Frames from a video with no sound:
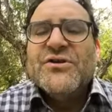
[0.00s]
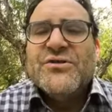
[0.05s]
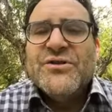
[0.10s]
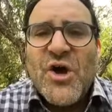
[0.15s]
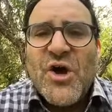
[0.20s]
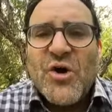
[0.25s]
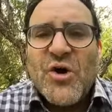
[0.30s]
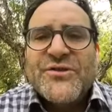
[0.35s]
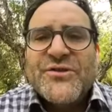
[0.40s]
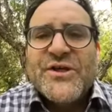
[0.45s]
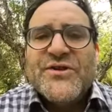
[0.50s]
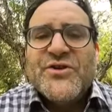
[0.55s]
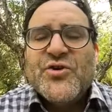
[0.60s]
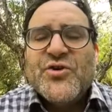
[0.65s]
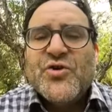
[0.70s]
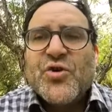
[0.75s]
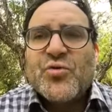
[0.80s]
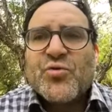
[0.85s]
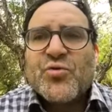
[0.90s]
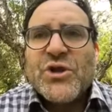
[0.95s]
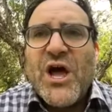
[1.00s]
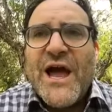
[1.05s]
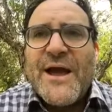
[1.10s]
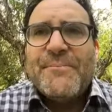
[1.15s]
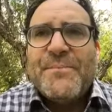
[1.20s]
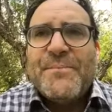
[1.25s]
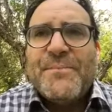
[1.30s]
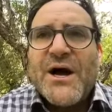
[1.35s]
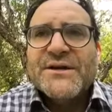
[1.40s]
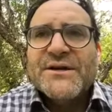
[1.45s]
The only thing you can rely
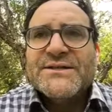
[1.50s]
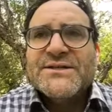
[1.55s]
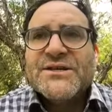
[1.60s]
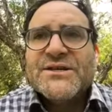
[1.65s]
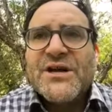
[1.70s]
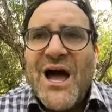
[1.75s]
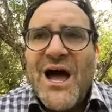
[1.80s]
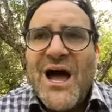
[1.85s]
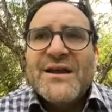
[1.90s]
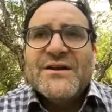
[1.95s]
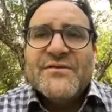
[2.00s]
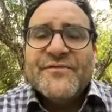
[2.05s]
upon is God.